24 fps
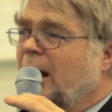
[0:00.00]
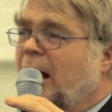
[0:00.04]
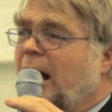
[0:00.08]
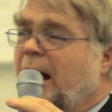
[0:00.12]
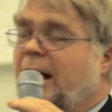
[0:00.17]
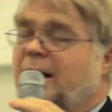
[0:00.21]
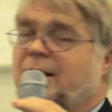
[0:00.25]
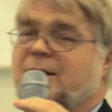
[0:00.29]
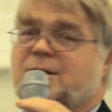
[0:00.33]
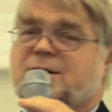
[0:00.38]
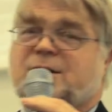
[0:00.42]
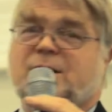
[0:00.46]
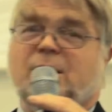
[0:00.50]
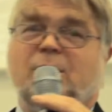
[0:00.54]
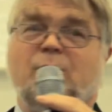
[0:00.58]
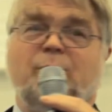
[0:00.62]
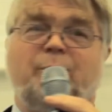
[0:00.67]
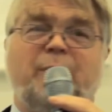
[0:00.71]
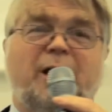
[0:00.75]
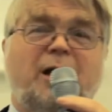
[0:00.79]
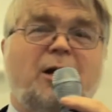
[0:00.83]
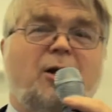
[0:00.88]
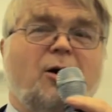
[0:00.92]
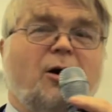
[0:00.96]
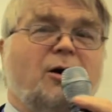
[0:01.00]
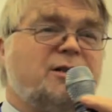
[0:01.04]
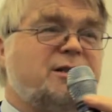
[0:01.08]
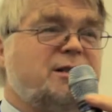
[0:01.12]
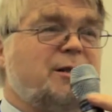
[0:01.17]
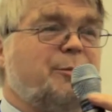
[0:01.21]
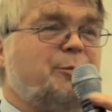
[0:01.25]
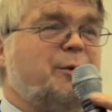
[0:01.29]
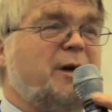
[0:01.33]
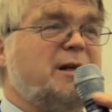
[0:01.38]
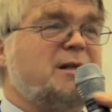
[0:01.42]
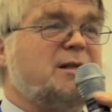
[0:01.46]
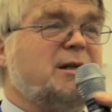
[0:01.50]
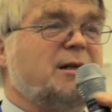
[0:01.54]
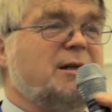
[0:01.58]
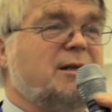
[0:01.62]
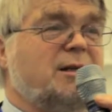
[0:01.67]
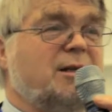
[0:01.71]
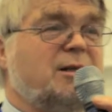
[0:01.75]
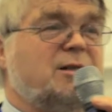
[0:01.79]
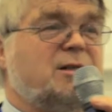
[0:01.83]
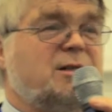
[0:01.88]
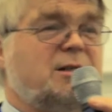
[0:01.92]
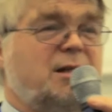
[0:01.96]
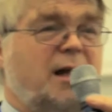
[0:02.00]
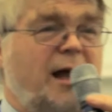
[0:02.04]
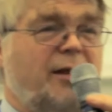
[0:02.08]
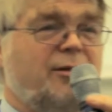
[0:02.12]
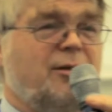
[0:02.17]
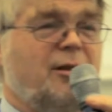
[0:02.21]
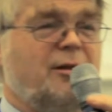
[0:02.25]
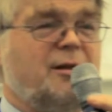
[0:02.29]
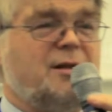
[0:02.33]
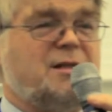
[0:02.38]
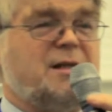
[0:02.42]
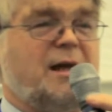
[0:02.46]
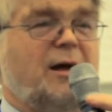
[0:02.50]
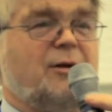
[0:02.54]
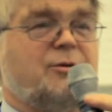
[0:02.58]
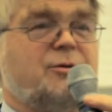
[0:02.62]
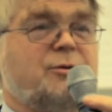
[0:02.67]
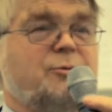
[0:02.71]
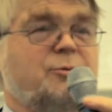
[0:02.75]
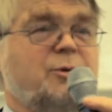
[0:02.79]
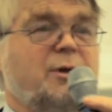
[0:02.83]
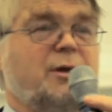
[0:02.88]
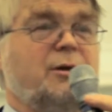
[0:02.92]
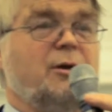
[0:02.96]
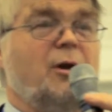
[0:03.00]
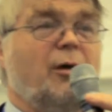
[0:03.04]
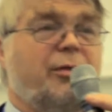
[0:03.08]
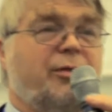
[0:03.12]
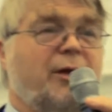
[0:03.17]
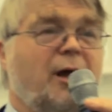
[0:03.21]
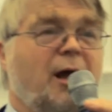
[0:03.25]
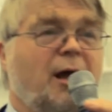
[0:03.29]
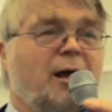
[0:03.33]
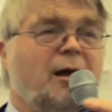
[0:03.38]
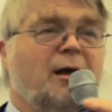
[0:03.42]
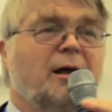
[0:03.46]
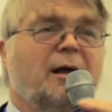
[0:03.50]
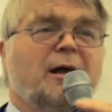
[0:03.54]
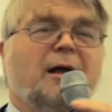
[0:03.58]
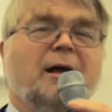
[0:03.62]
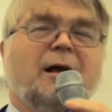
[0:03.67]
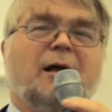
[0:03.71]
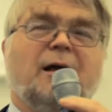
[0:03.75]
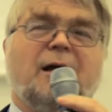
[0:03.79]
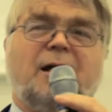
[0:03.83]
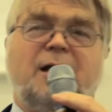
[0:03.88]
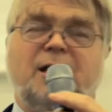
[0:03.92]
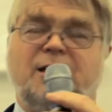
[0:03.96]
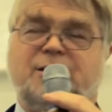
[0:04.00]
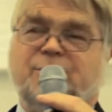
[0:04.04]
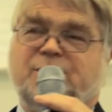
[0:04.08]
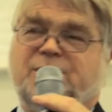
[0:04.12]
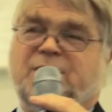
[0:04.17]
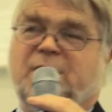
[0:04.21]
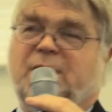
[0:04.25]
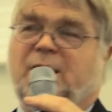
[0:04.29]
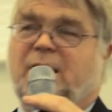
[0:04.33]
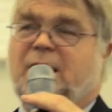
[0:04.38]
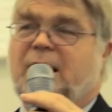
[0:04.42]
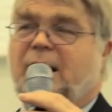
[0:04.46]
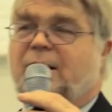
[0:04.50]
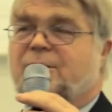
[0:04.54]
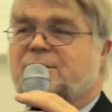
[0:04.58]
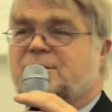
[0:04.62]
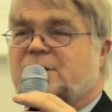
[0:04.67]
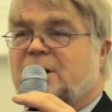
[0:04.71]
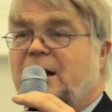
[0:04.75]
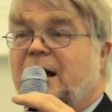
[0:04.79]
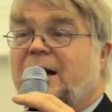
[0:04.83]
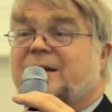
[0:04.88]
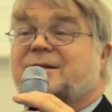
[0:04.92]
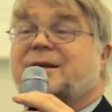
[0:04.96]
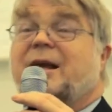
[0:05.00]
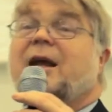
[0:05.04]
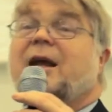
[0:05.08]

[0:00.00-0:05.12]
And so because the president had said that this house was worth nothing, Kitwe City Council had to